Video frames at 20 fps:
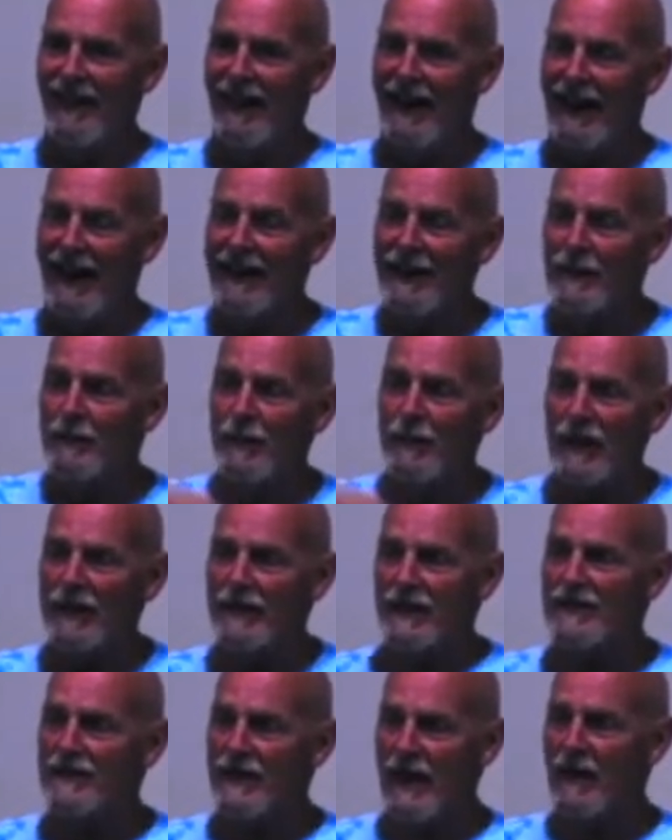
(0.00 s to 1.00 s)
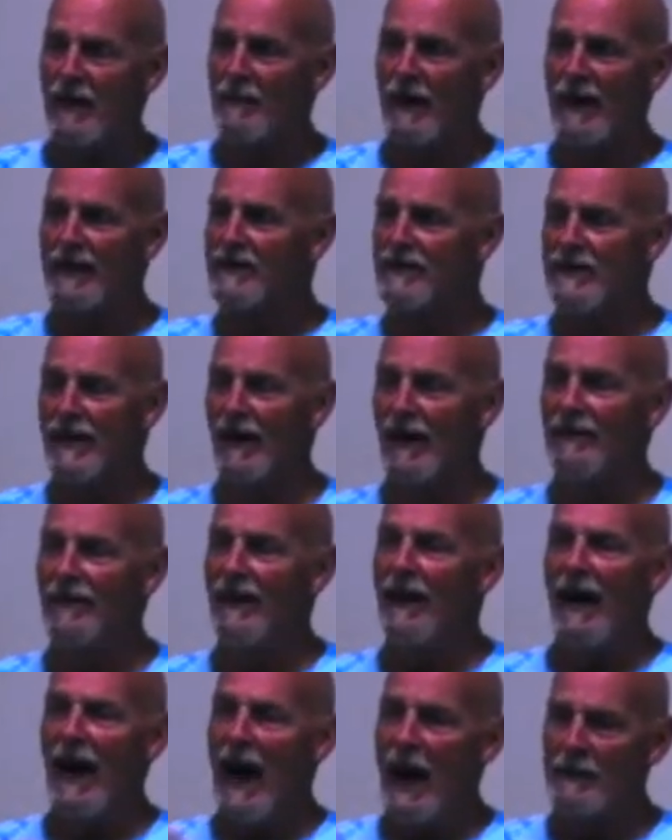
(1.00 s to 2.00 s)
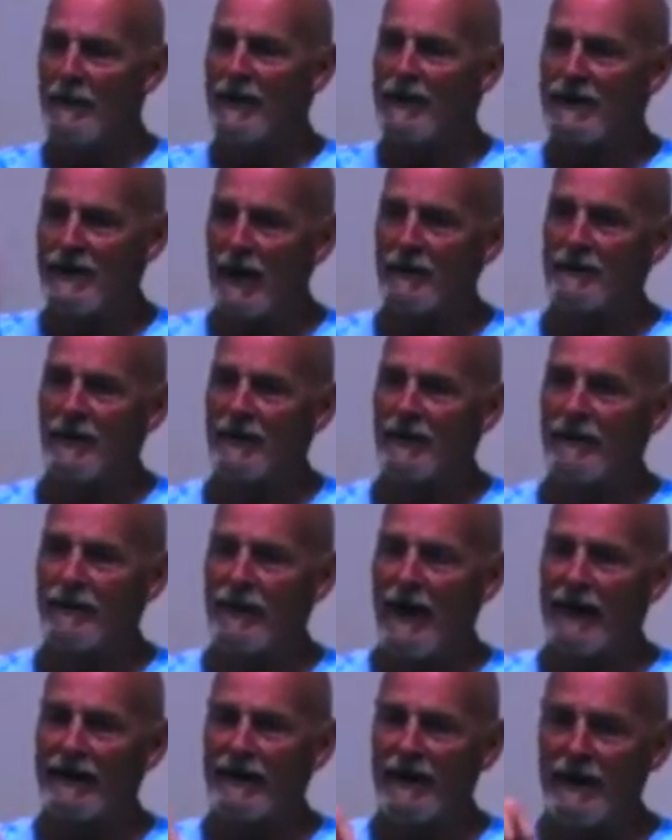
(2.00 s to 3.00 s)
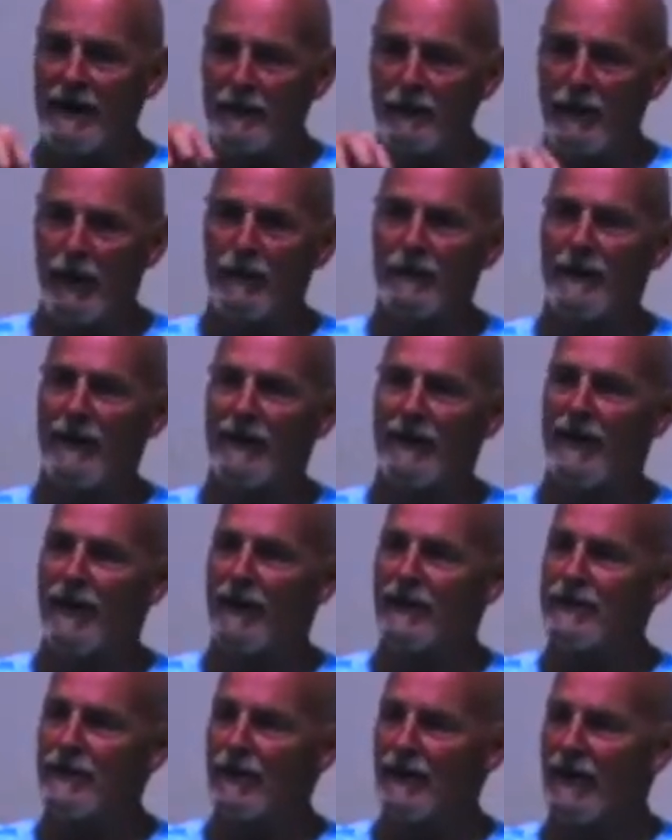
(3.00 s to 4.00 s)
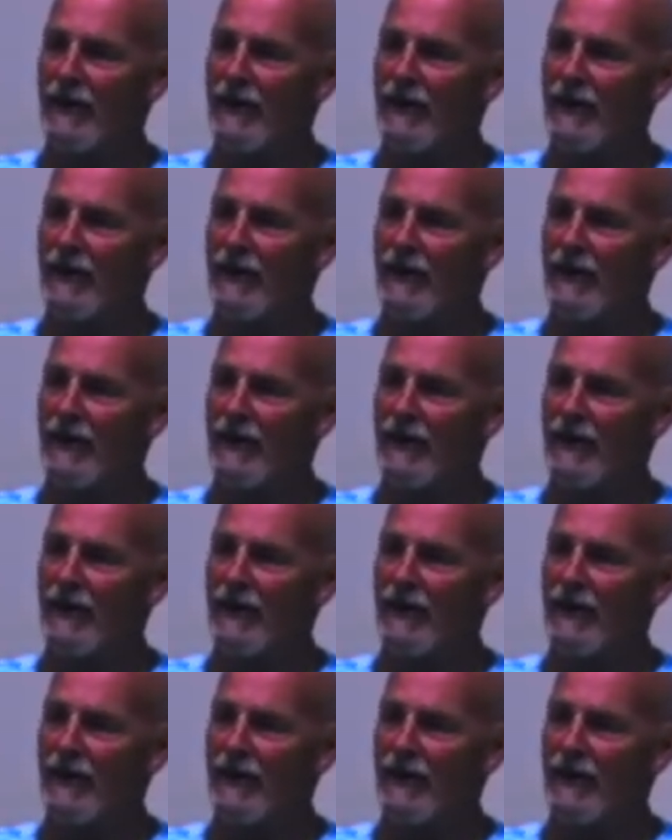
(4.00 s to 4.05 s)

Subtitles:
I didn't bring this on myself. I'm accepting the fact that he put me there so